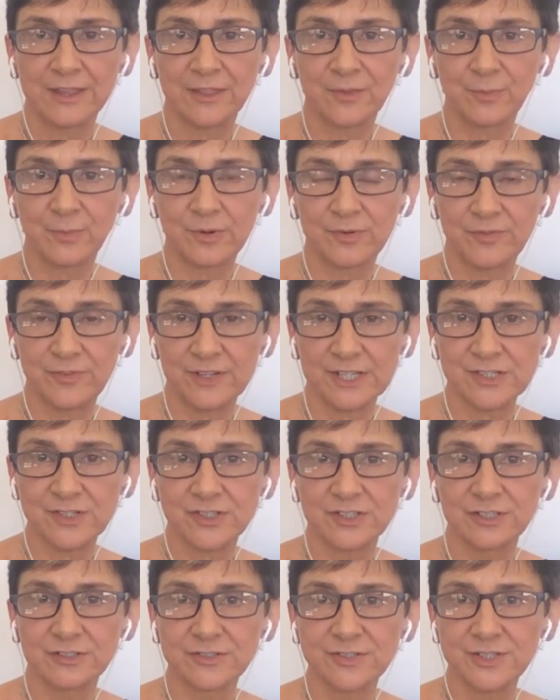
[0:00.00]
the
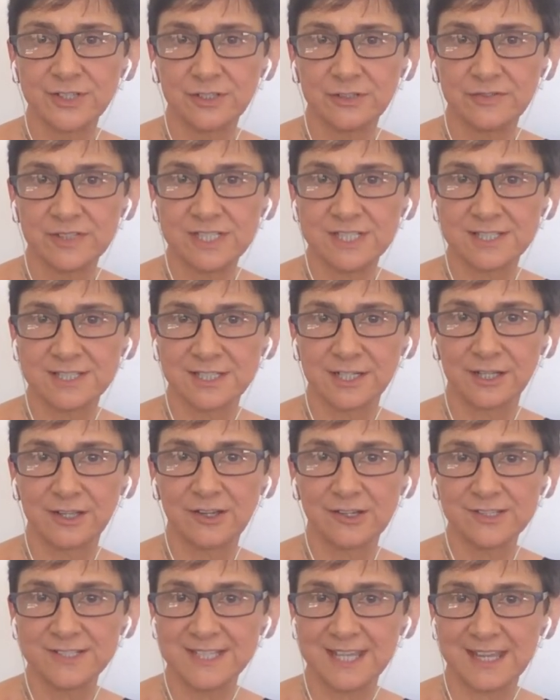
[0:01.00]
professional services
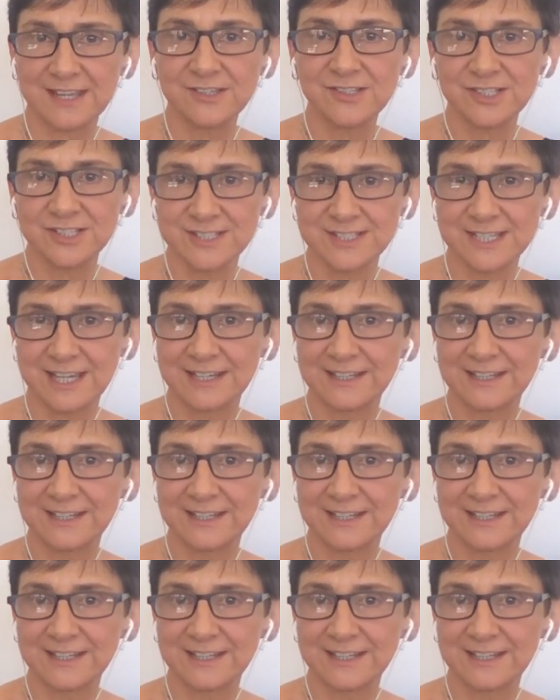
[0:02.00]
negotiations